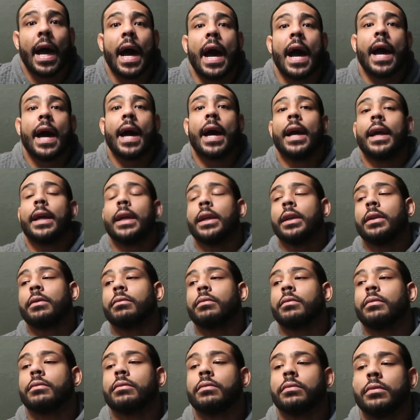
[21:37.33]
I
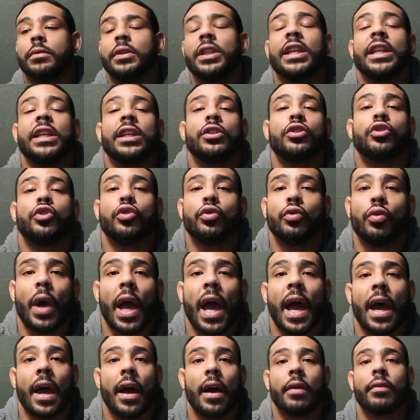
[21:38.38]
need to
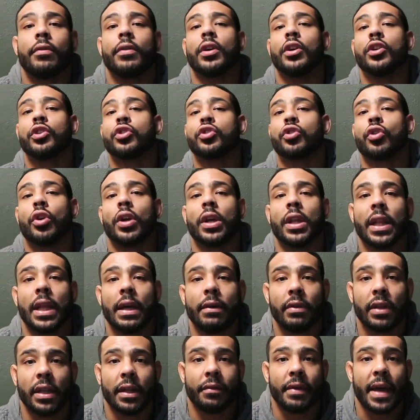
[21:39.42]
have a certain
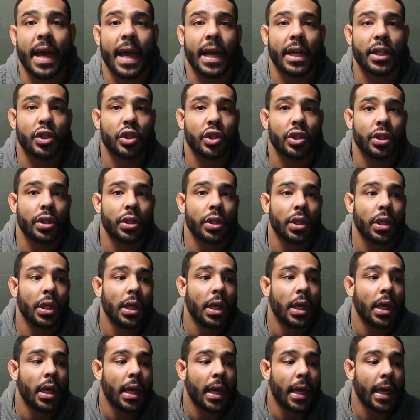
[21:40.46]
level of action
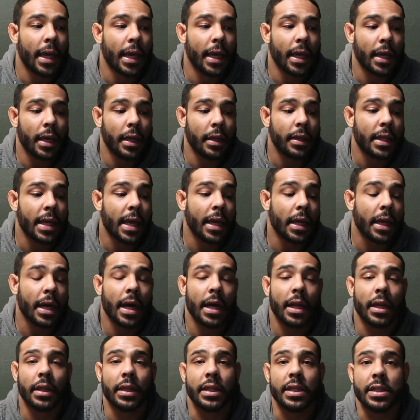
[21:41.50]
and that
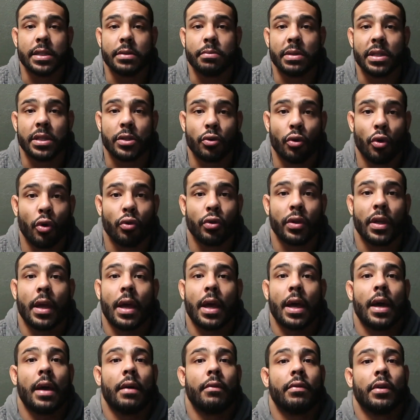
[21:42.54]
kind of leads me to only
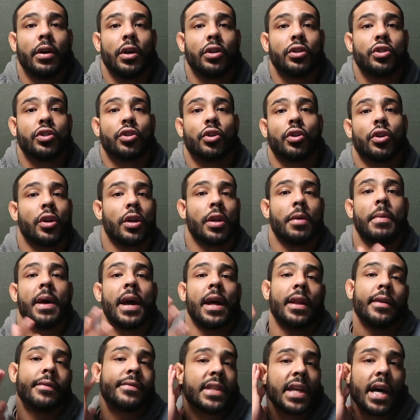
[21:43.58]
have a certain
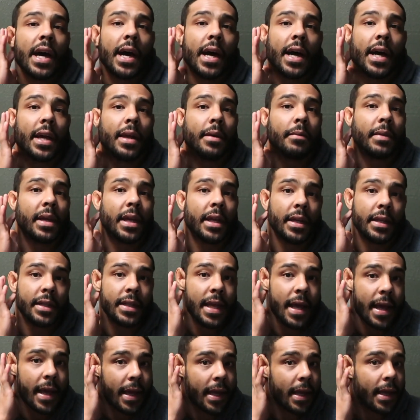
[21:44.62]
amount of time in a
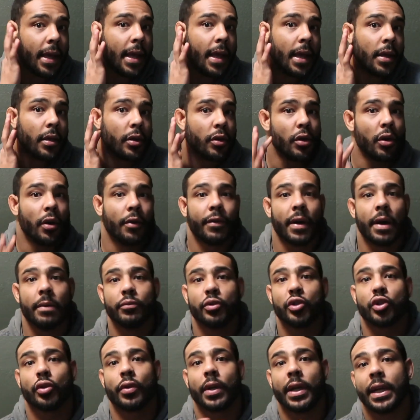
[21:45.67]
day you know if
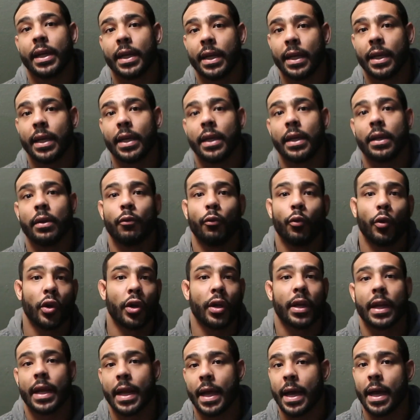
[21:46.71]
i'm training
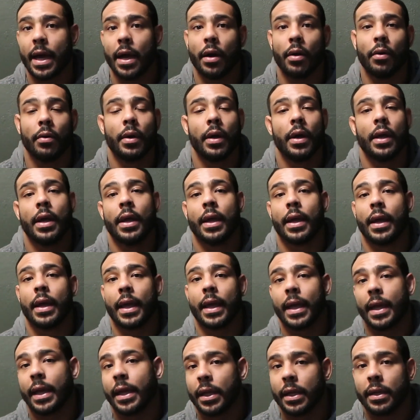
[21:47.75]
working out
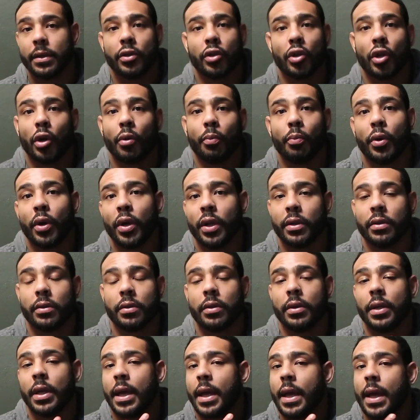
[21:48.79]
and you know
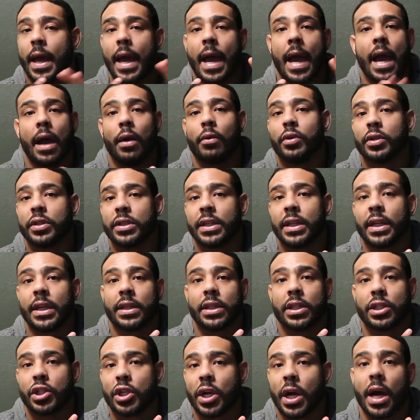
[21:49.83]
putting hours in
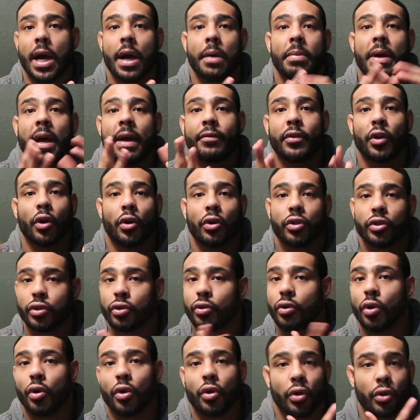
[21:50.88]
at the job I have to
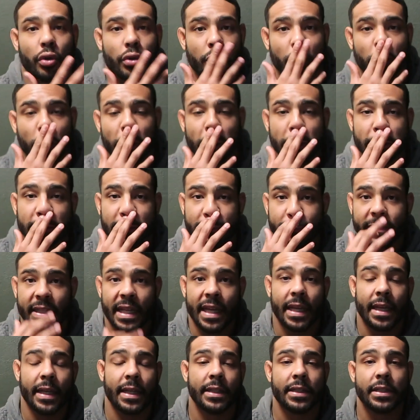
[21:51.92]
also go to new york some
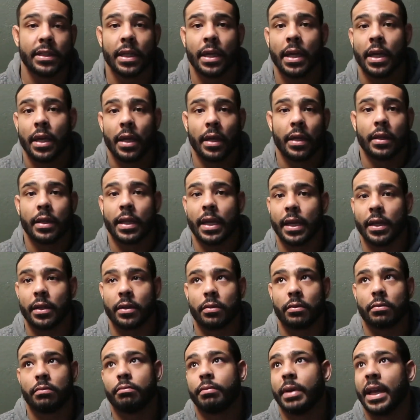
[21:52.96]
days
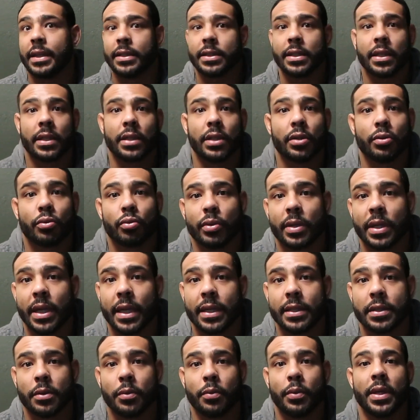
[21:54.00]
like basically three
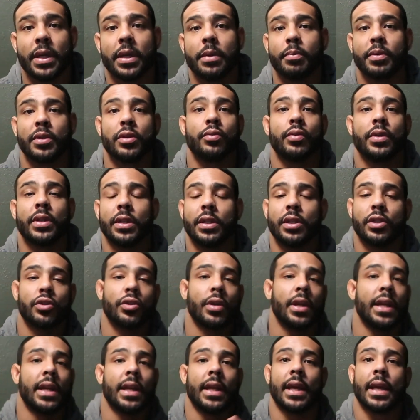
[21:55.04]
days a week between the
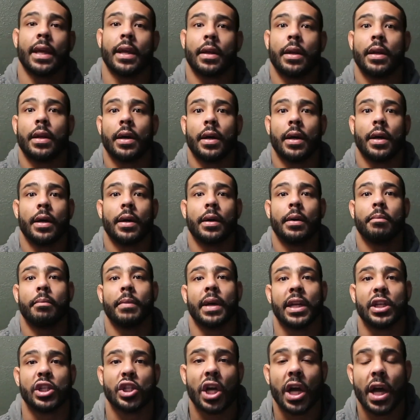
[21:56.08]
training and uh,
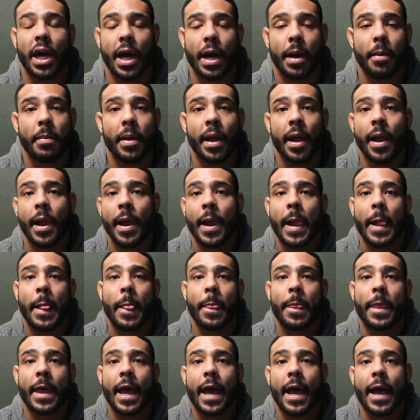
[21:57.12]
my job
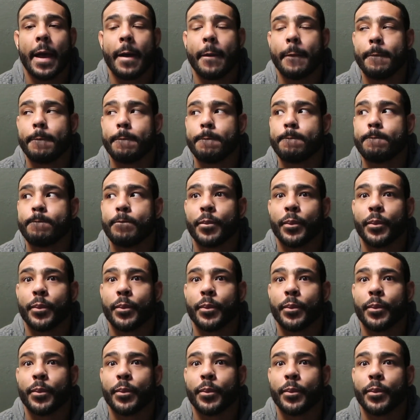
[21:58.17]
that